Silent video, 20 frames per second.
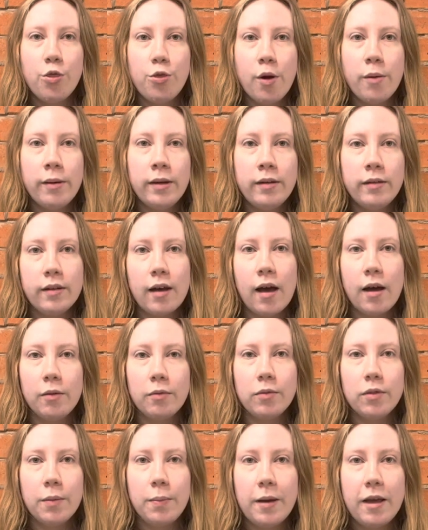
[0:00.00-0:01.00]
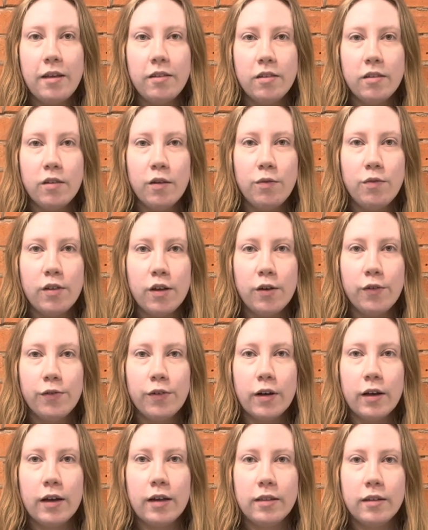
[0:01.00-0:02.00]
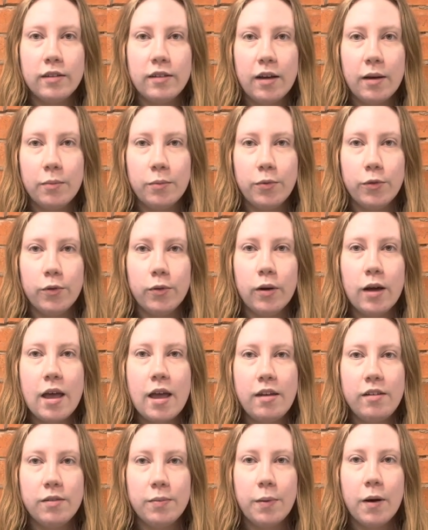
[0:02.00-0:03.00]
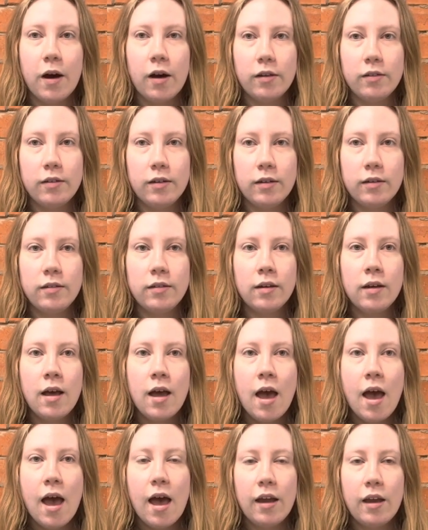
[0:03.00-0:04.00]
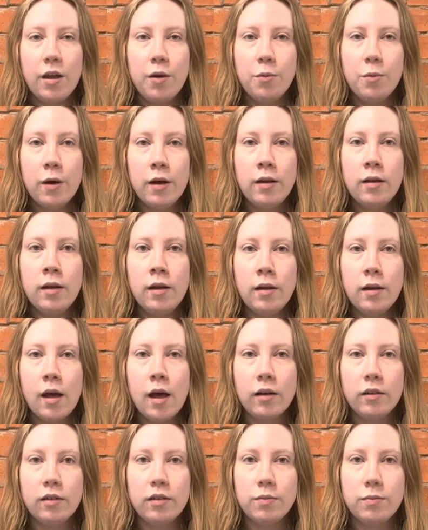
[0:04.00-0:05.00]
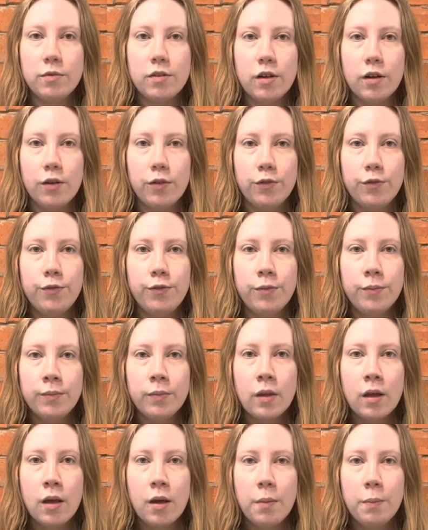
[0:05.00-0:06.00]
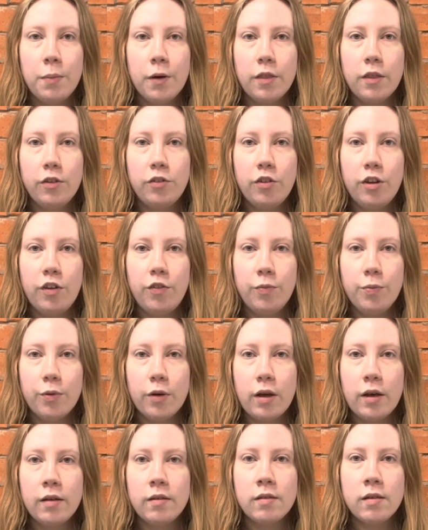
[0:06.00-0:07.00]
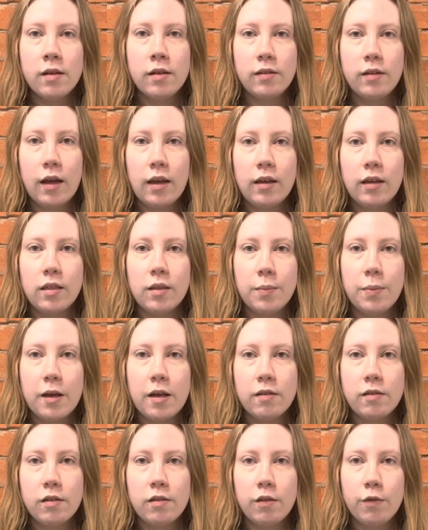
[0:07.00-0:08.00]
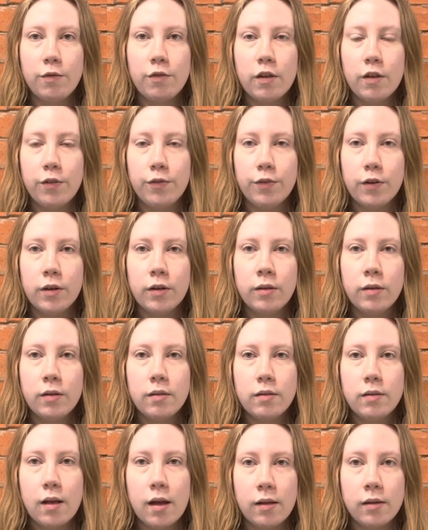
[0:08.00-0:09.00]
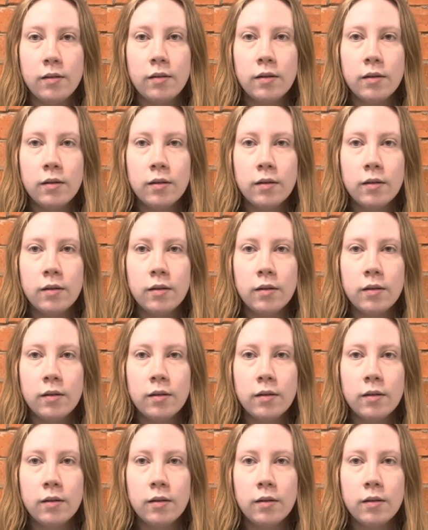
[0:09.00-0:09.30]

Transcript: Throwing down the pieces of silver in the temple, he departed, and he went and hanged himself. But the chief priests, taking the pieces of silver, said,